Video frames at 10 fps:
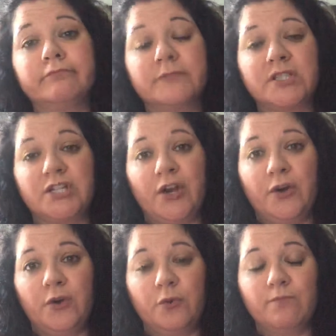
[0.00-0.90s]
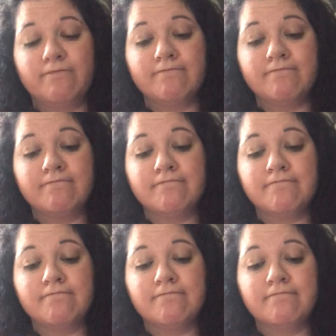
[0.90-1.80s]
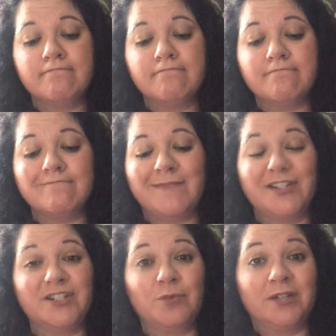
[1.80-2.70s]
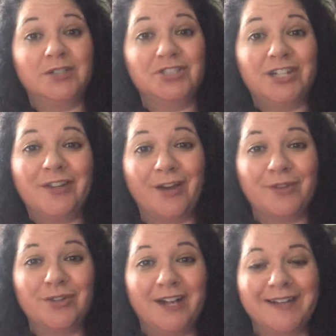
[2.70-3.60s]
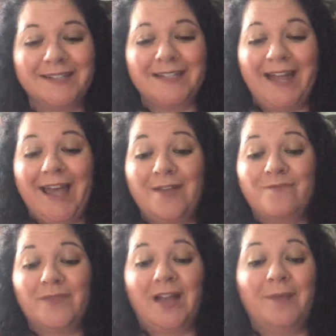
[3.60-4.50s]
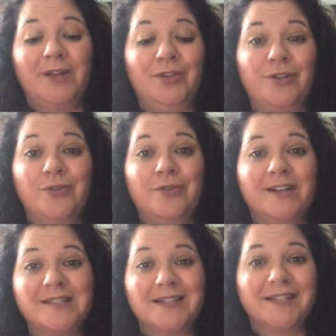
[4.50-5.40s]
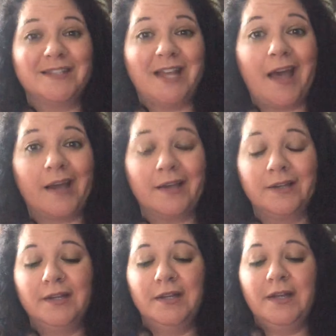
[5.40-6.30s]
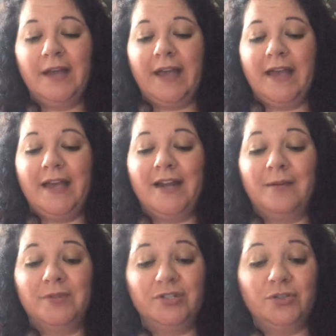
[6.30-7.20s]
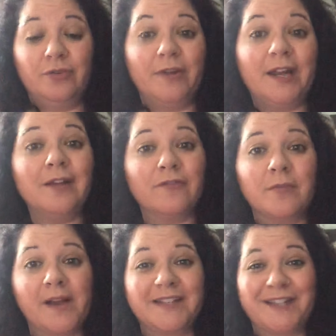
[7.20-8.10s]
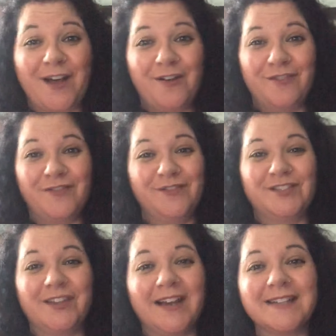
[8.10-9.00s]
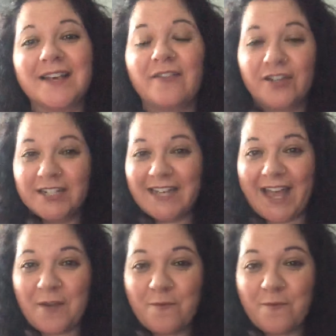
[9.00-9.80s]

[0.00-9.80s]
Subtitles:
so I just wanted to share that with you guys today. I'm going to look through the rest of this deck and I'm going to do a reading for myself. You guys have a good day.